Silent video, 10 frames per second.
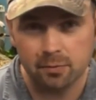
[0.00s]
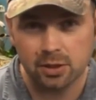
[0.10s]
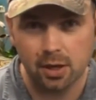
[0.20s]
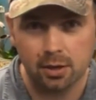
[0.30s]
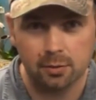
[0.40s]

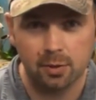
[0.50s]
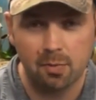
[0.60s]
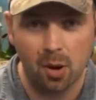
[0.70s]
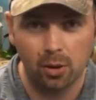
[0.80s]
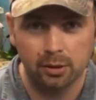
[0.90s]
Started
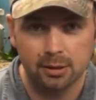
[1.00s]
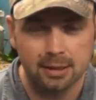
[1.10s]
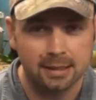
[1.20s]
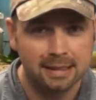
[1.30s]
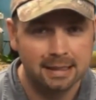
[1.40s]
with
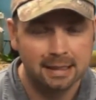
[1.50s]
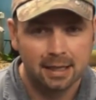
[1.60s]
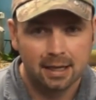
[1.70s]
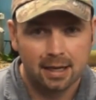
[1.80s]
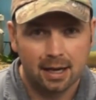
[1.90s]
ponds
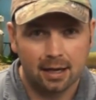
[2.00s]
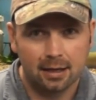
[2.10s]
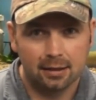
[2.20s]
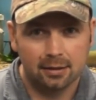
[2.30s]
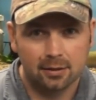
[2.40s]

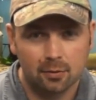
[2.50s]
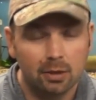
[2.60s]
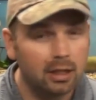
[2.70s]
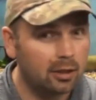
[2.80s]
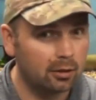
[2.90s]
and
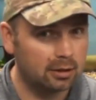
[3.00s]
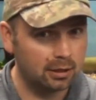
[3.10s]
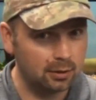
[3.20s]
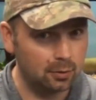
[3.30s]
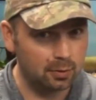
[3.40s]
really
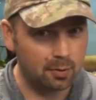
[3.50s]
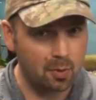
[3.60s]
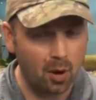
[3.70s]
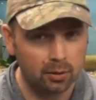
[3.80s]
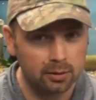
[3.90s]
continued
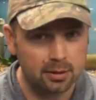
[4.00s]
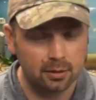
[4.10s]
with ponds.